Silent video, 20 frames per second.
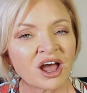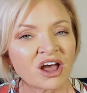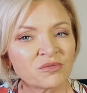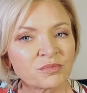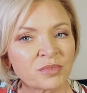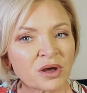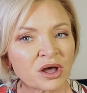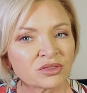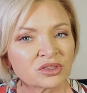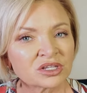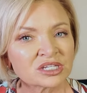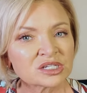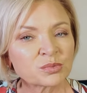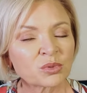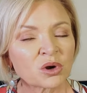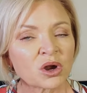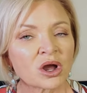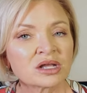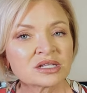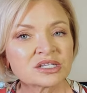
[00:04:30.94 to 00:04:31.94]
have bought this
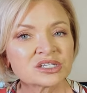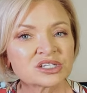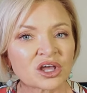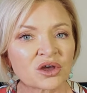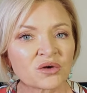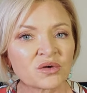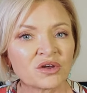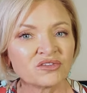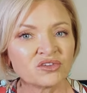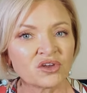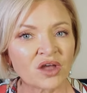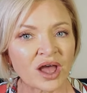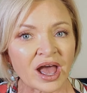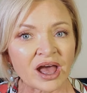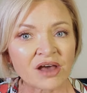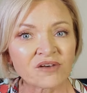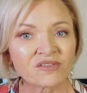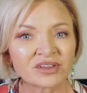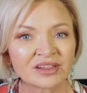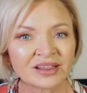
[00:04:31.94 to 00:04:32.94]
bra so if you
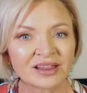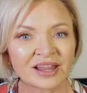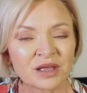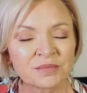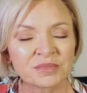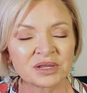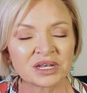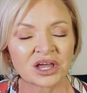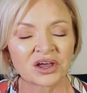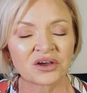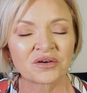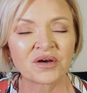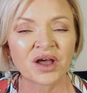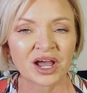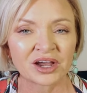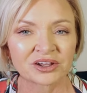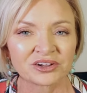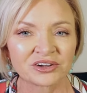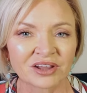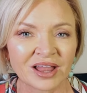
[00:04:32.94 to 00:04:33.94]
have let me know
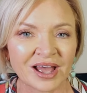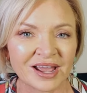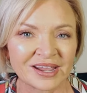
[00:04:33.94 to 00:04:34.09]
how you're